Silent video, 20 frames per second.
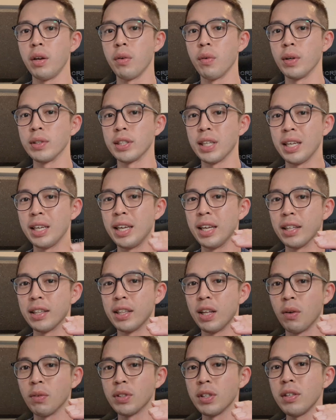Once I hit
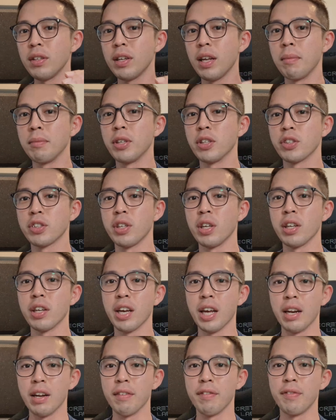1000, I'm just gonna
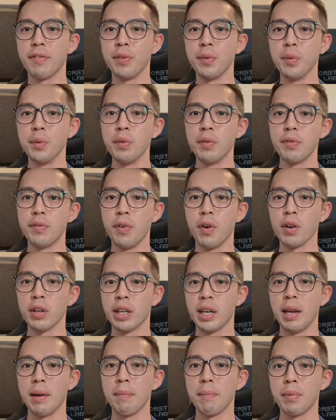get a full
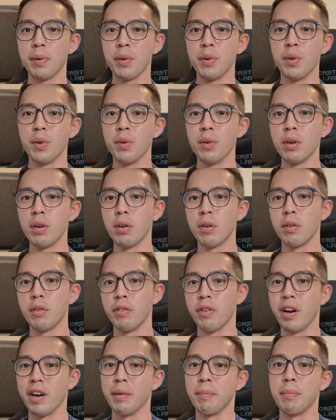4K Pro,
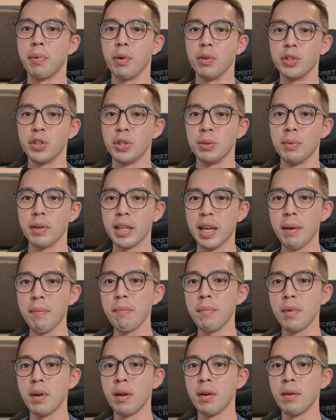rather prosumer cam,
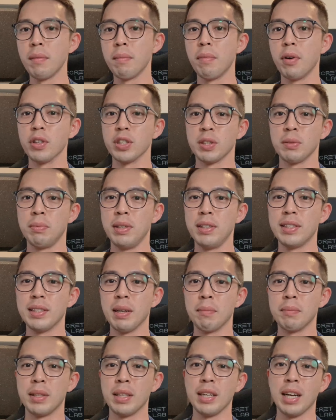possibly
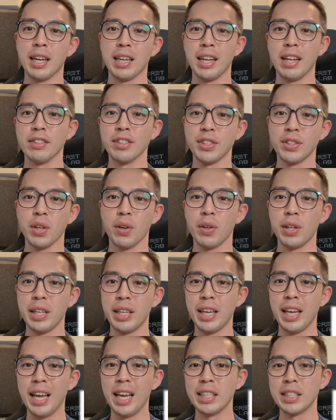something like that Sony
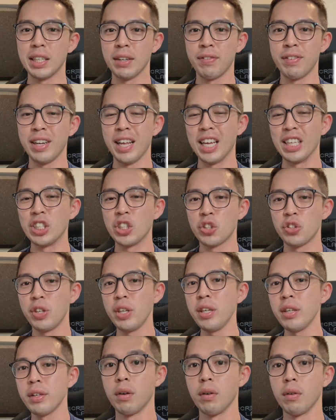a7S
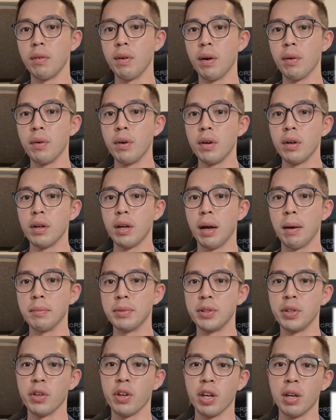III. Well, I'm
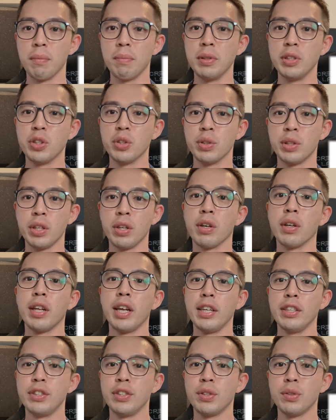still gonna be shooting on
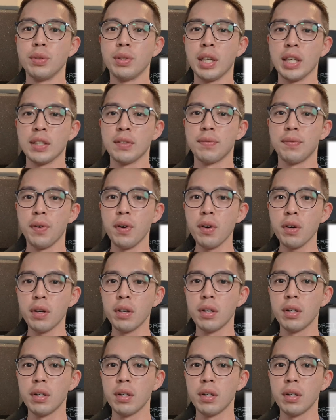H.264,